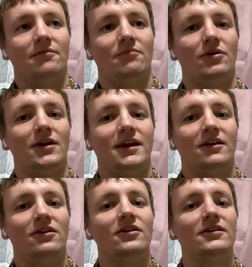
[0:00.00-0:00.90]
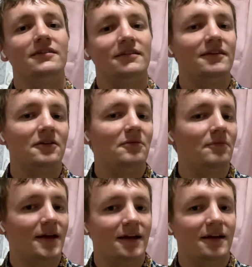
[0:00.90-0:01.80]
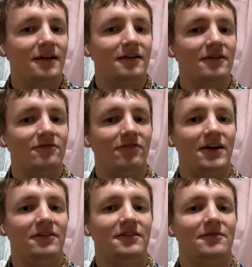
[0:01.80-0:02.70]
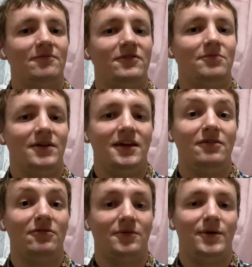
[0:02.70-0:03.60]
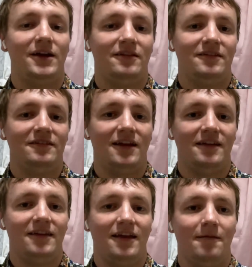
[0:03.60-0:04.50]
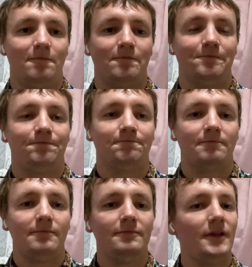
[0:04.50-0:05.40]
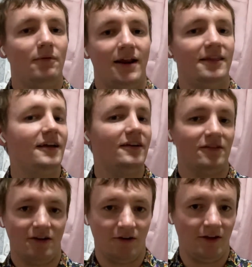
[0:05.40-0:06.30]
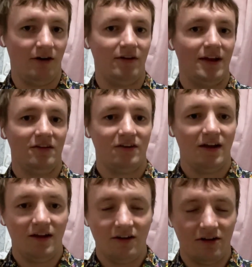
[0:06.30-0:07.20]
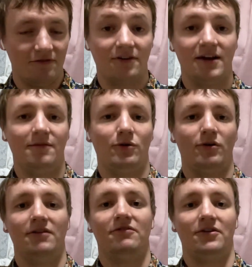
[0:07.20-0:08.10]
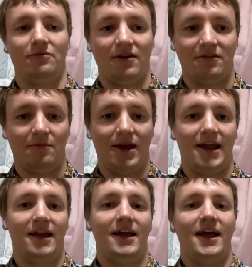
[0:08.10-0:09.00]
Murray could still make finals MVP. It'll depend on this last game. Well, I think it's going to go to Jokic. Good for him. Great for his resume.